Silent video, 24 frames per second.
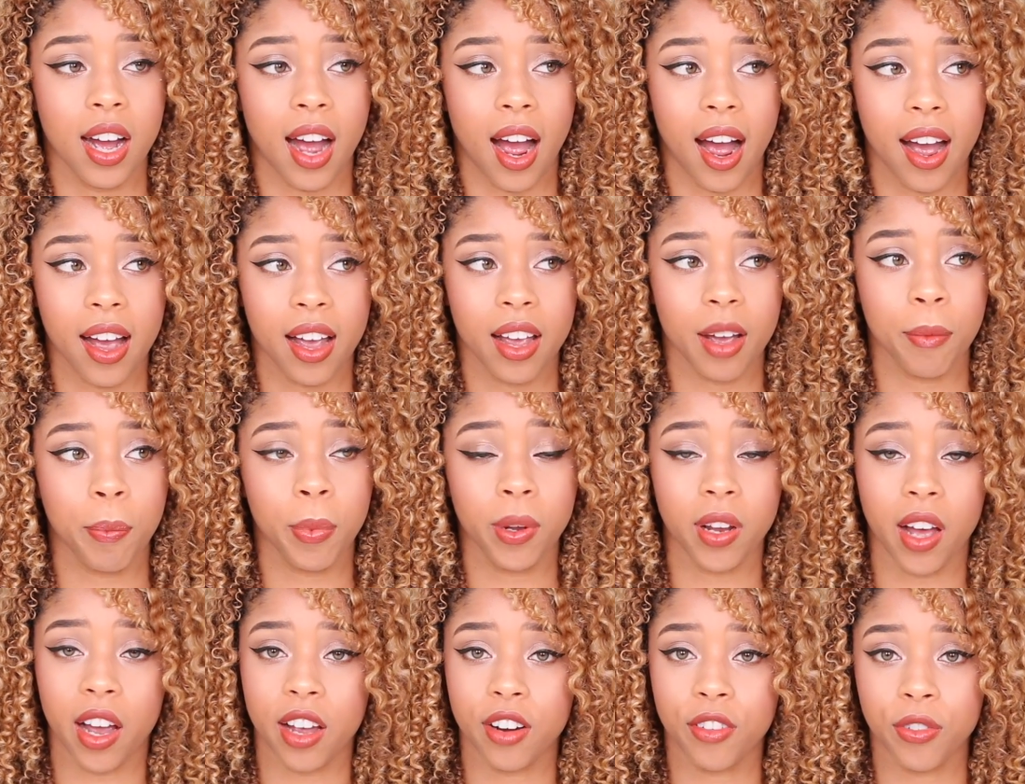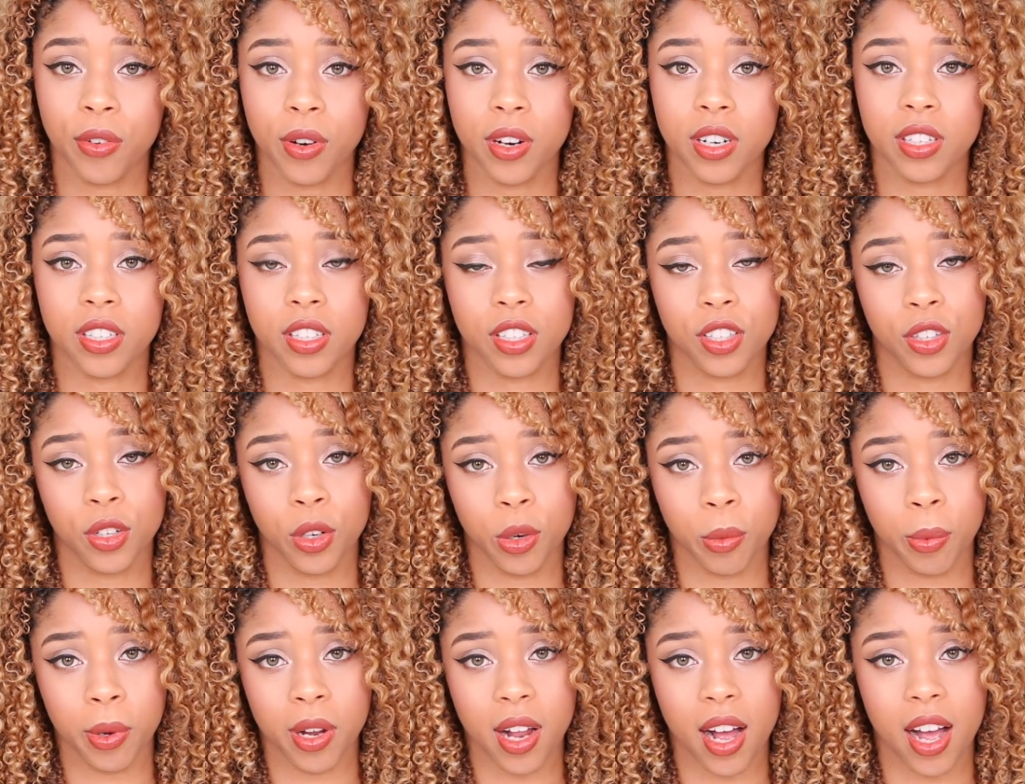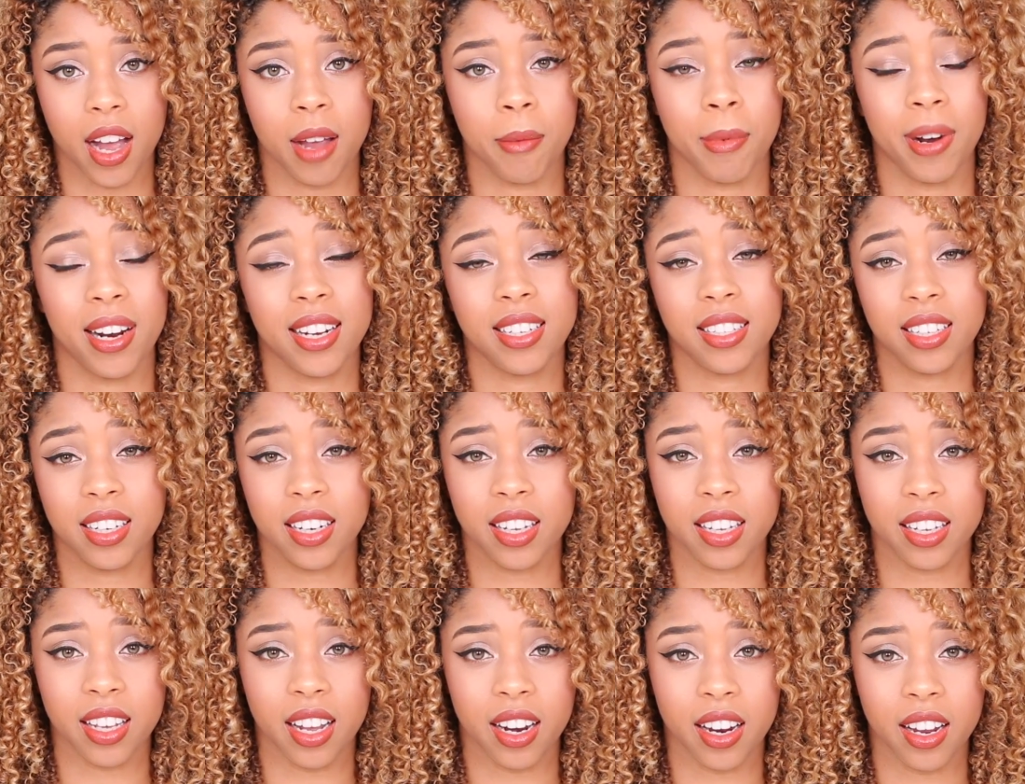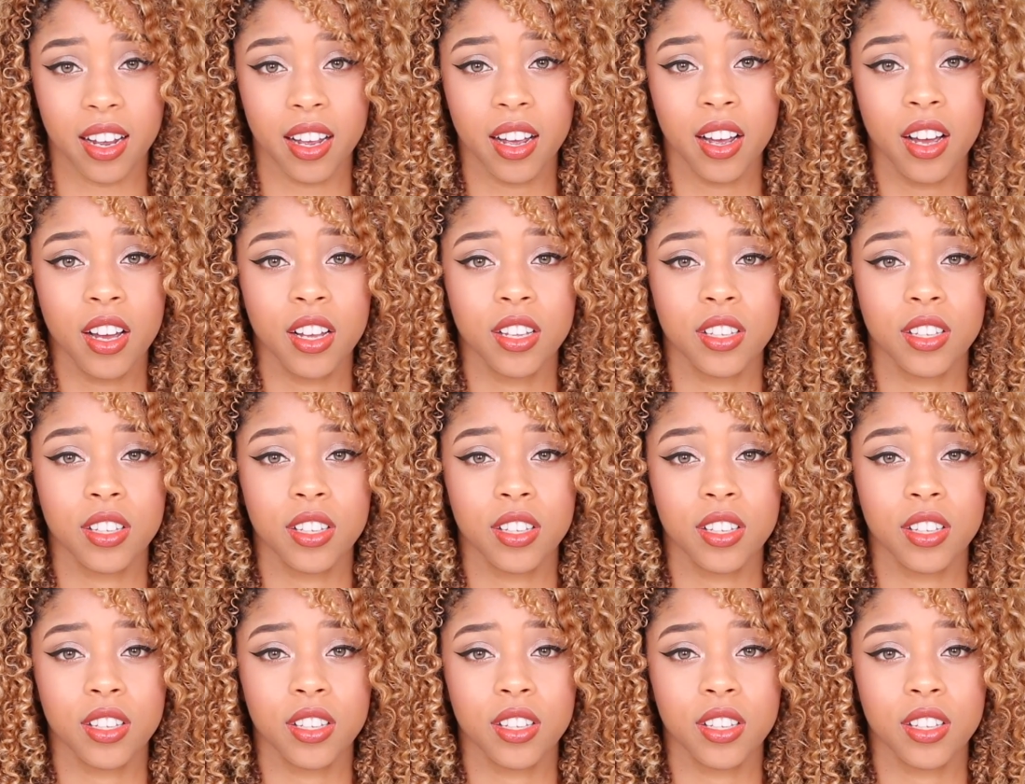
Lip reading: I applied for it just to apply, but I didn't get it.